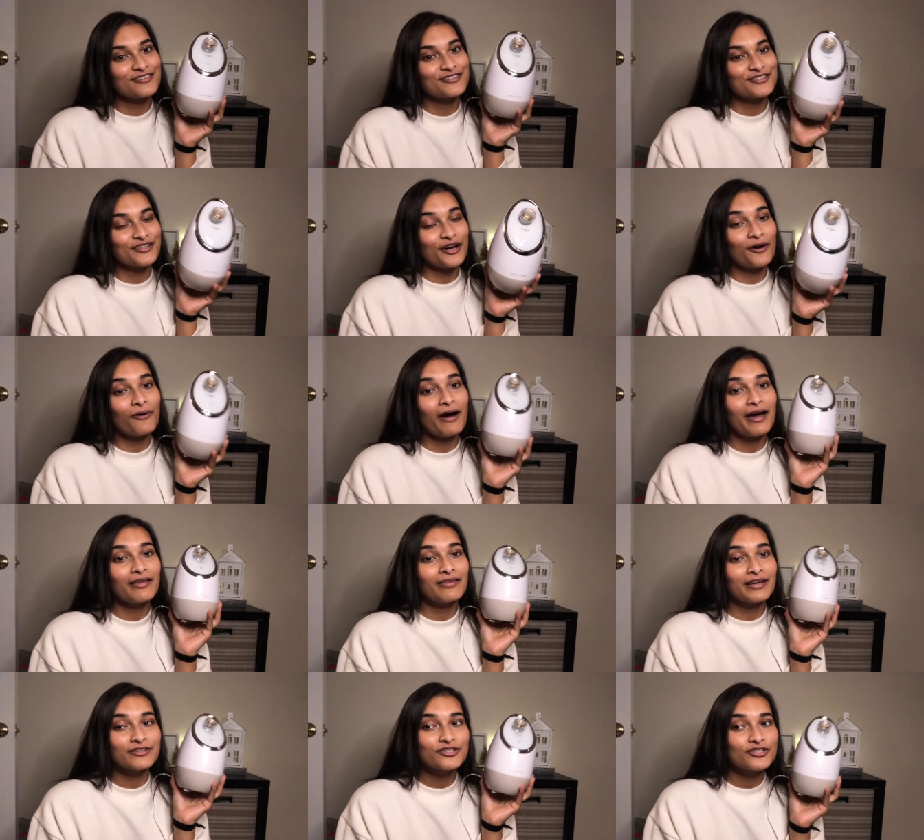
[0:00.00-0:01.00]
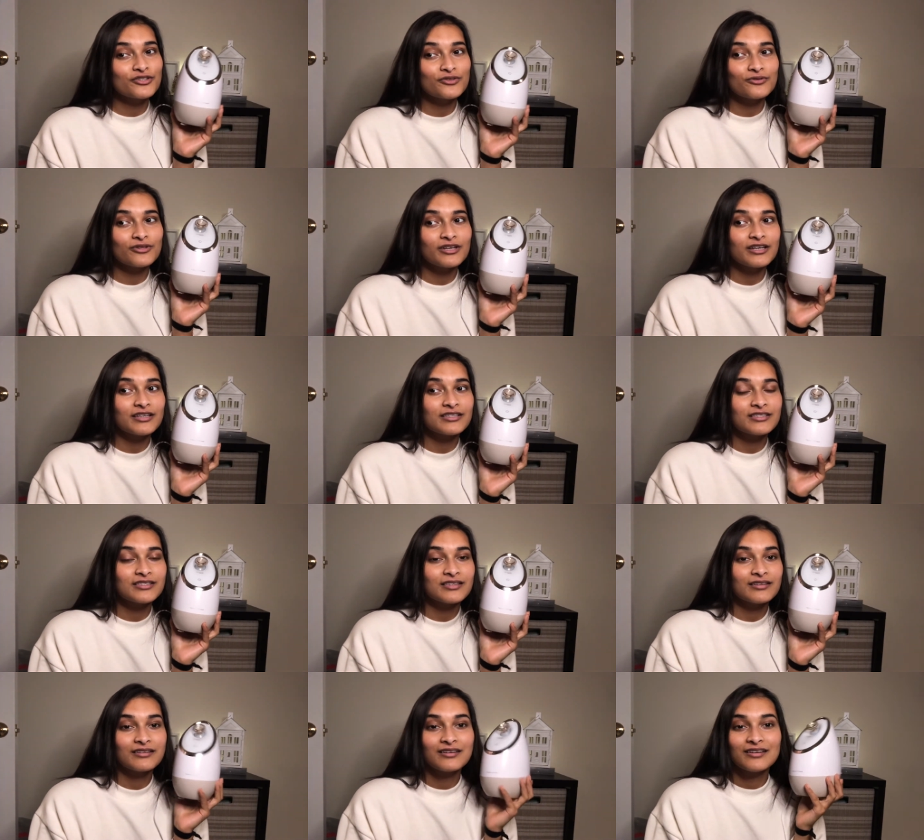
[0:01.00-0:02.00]
So I like to do this
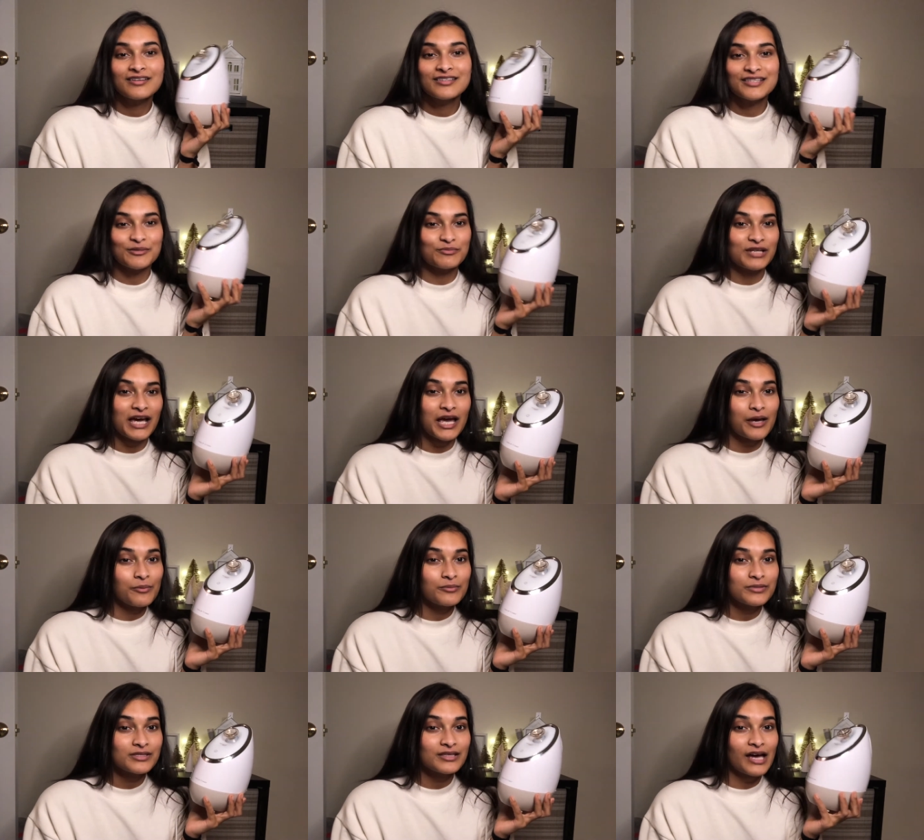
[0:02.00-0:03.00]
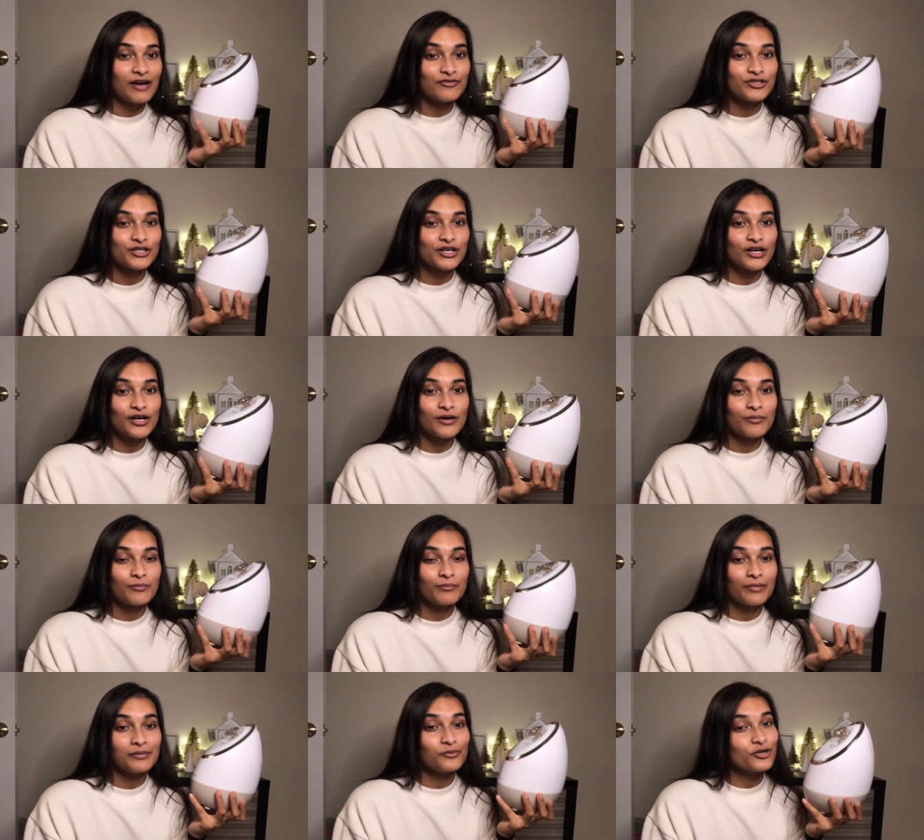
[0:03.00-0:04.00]
sometimes after
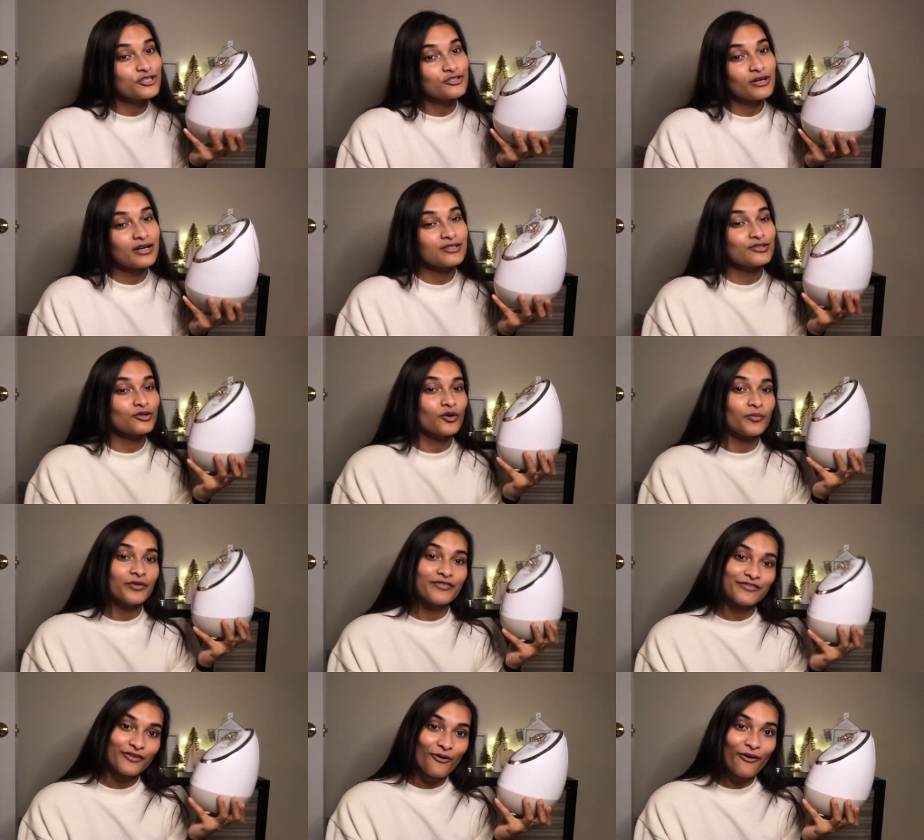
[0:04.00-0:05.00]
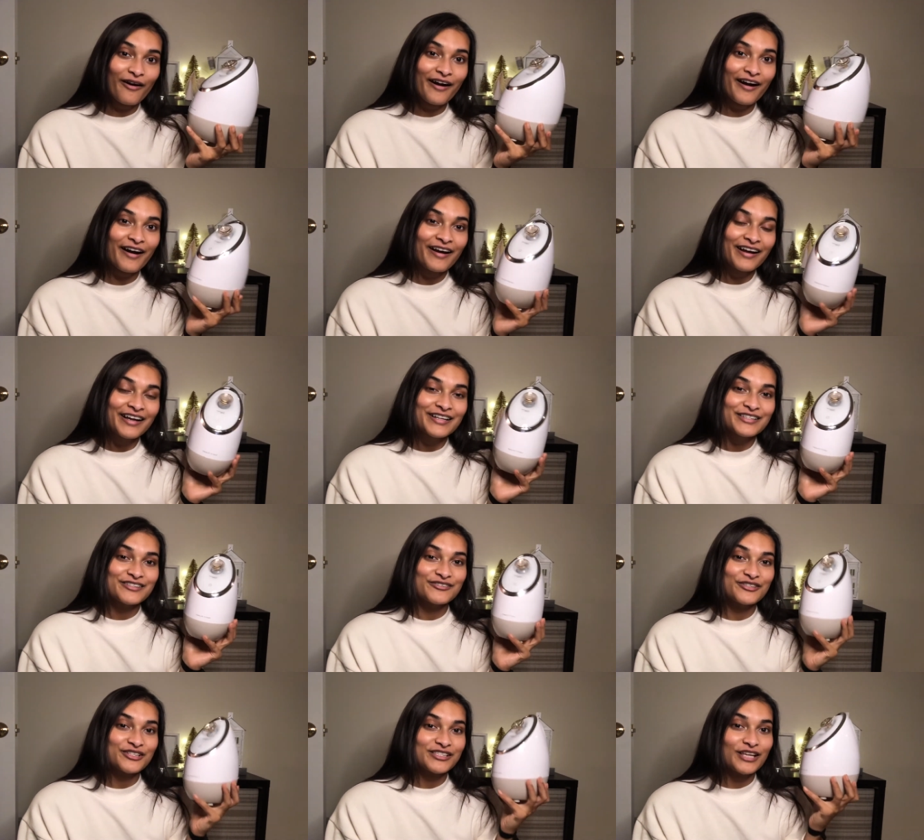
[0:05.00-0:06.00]
my moisturizer or before to
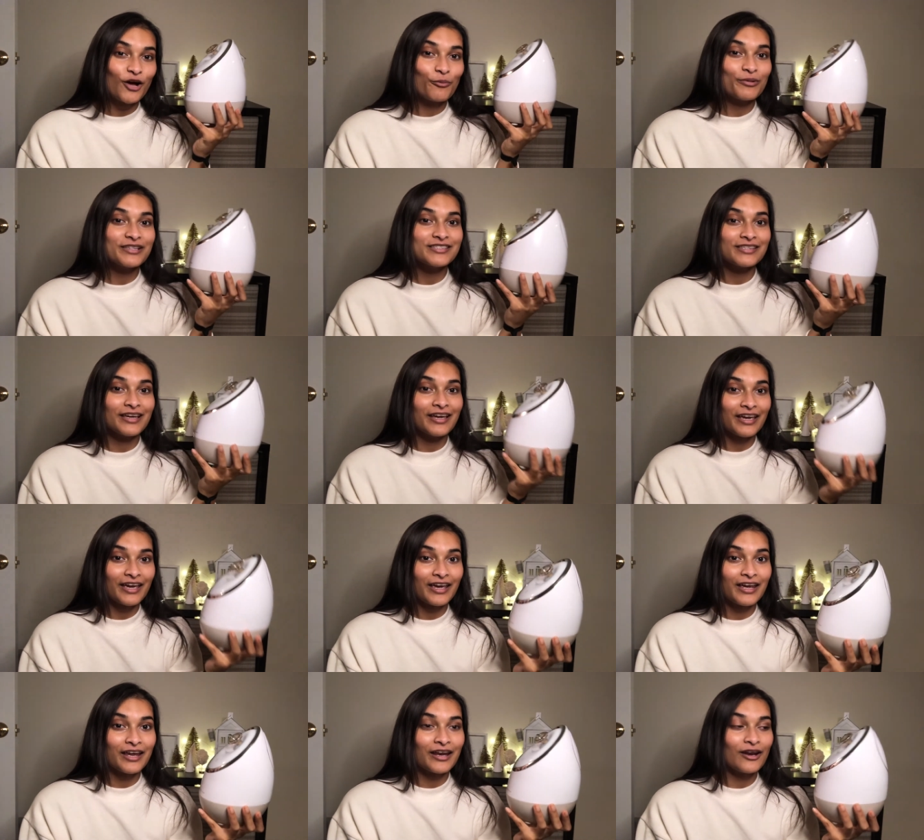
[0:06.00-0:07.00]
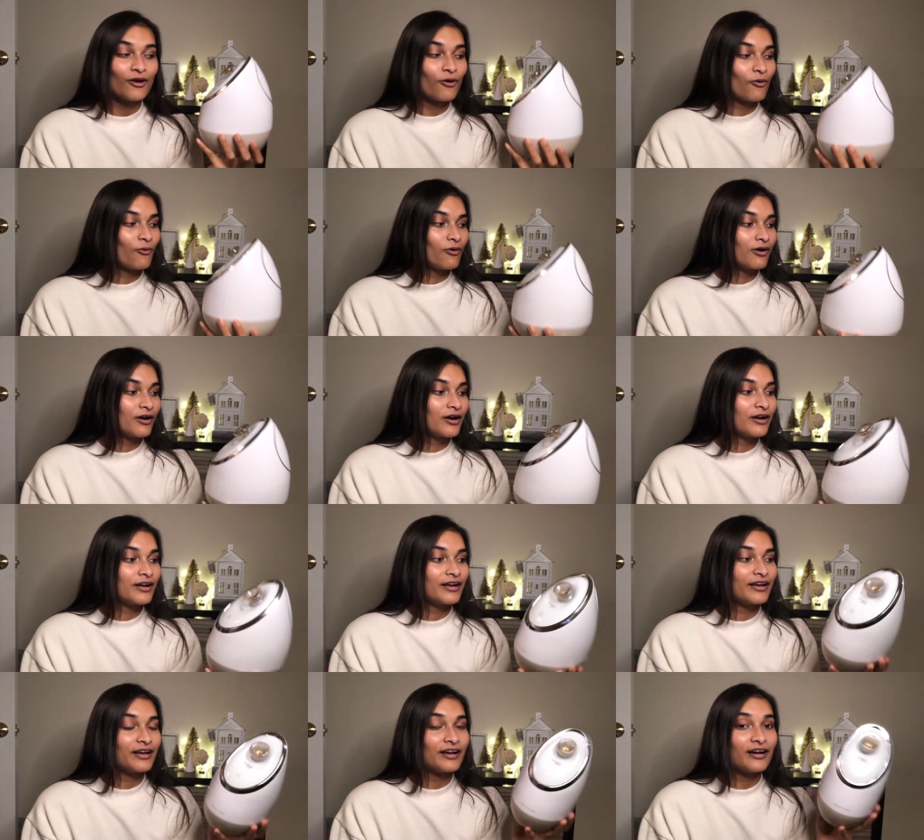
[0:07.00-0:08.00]
just help it sink in or
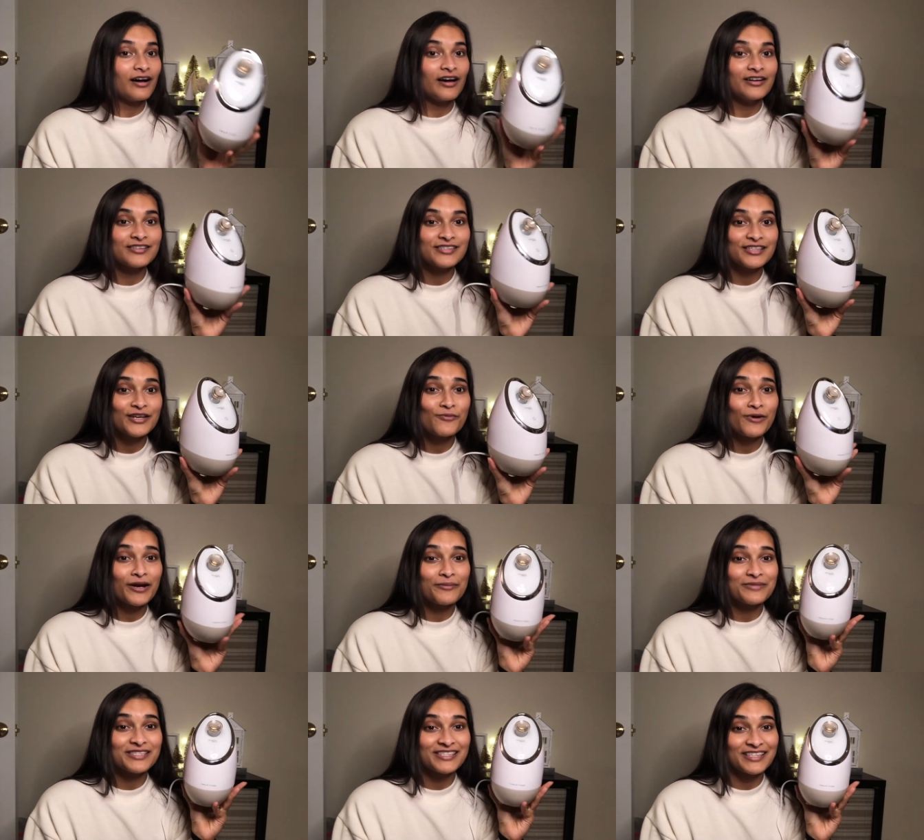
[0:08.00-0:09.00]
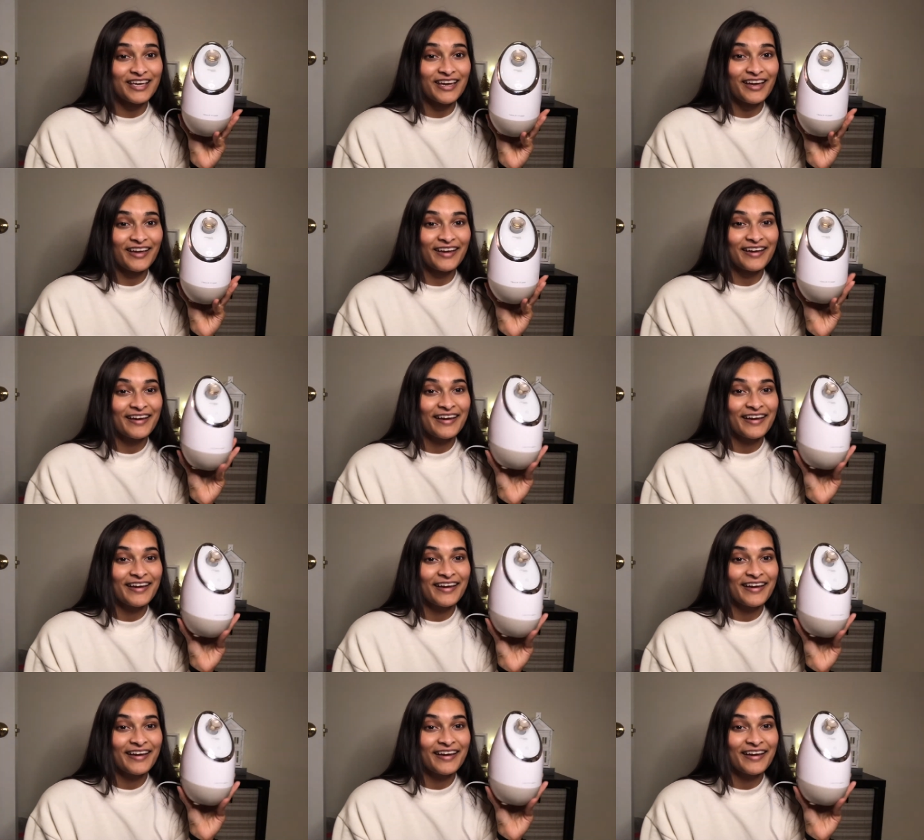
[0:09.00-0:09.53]
honestly when I'm sick